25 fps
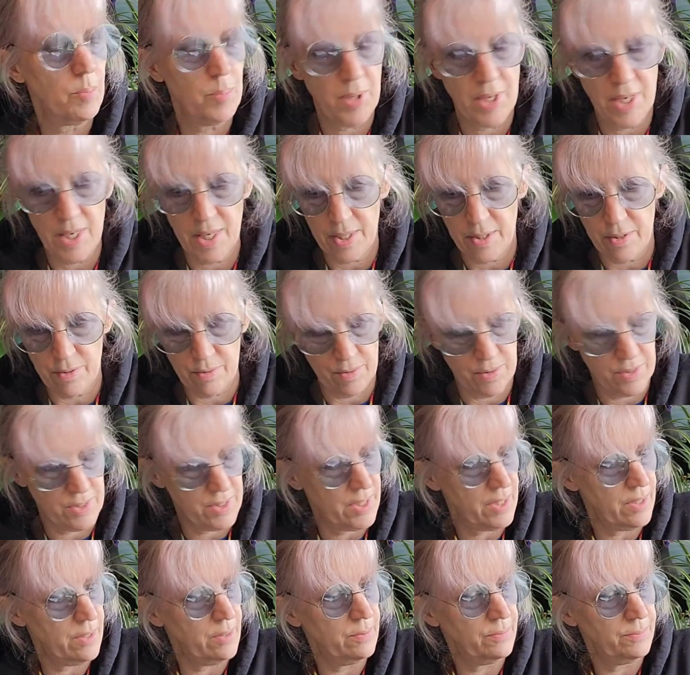patterns
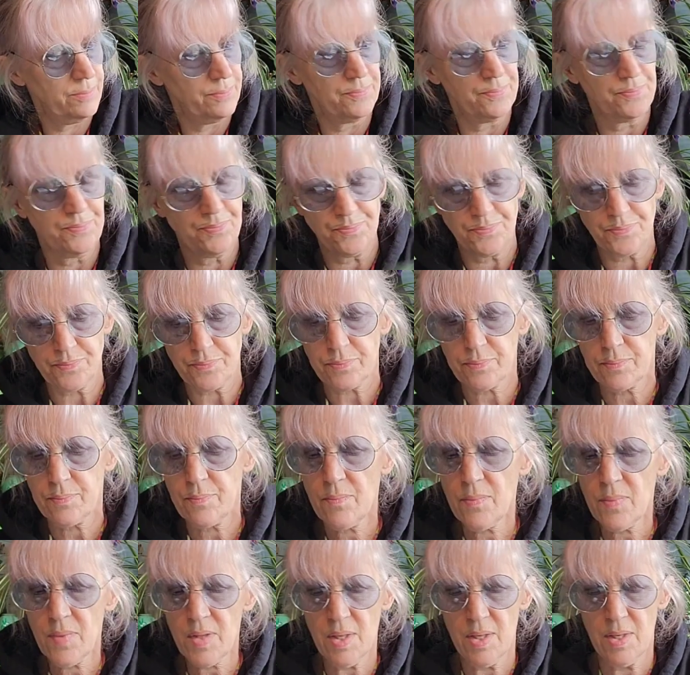out.
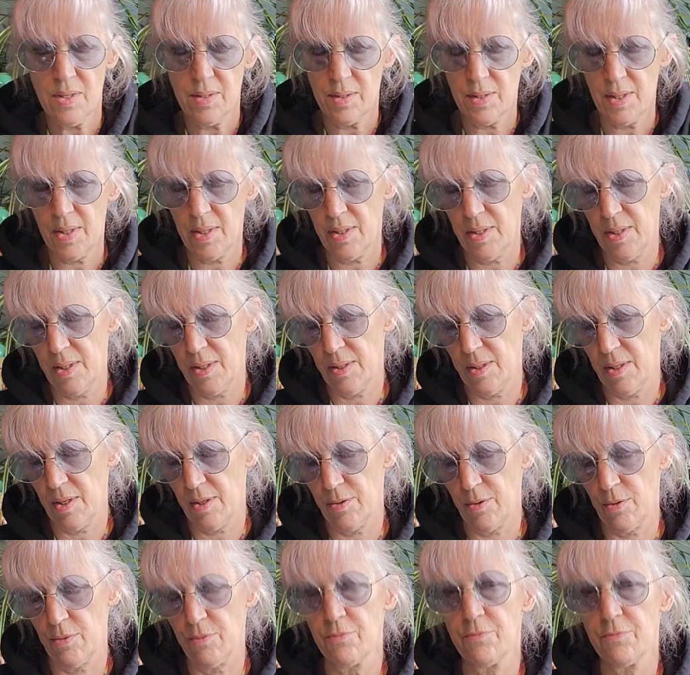And then another